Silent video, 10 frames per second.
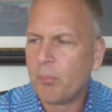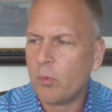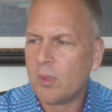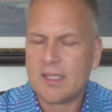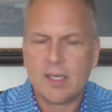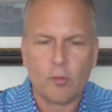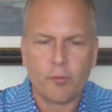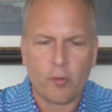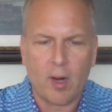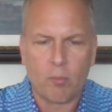people would
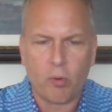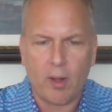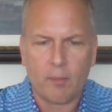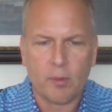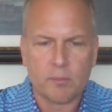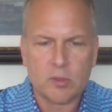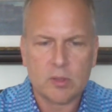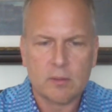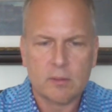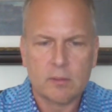kill for our
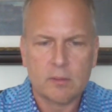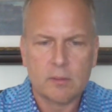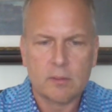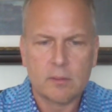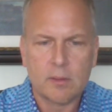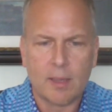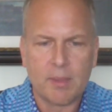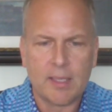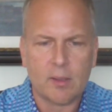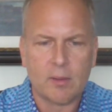problems. I
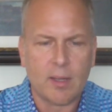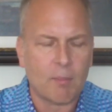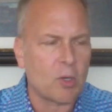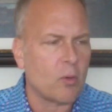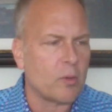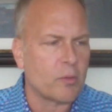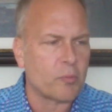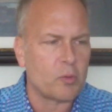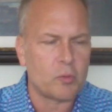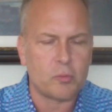mean, I'm going
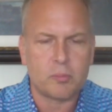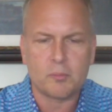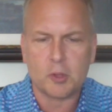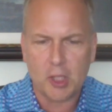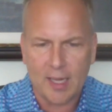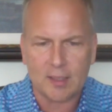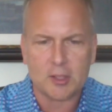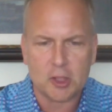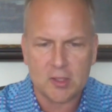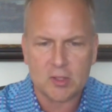through
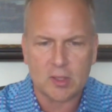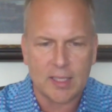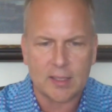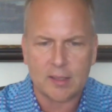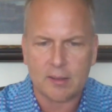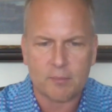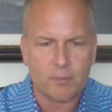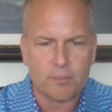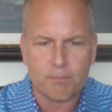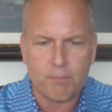challenges like
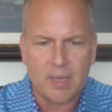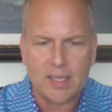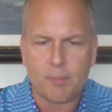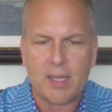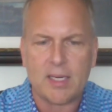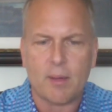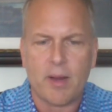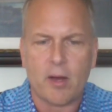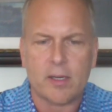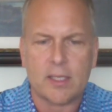many, many
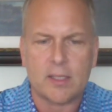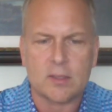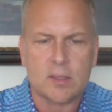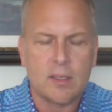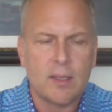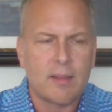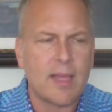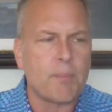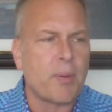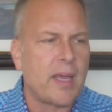Americans.
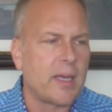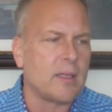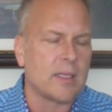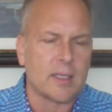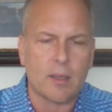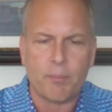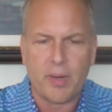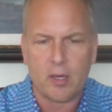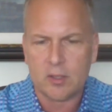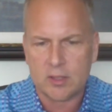They pale in
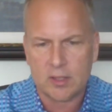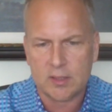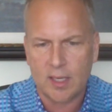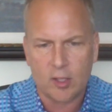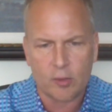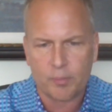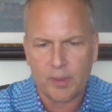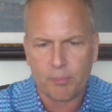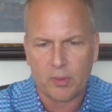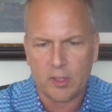comparison to other
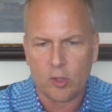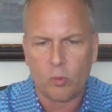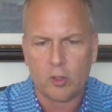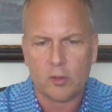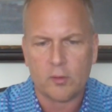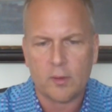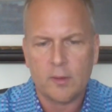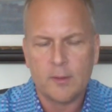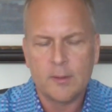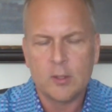people in the world.
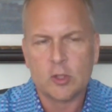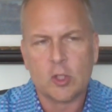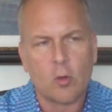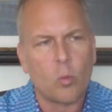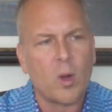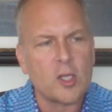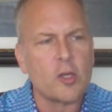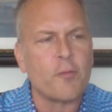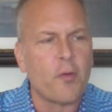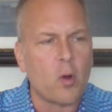So, what
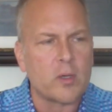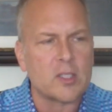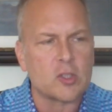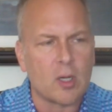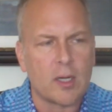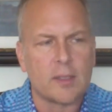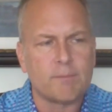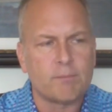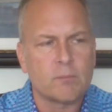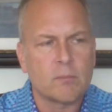you focus on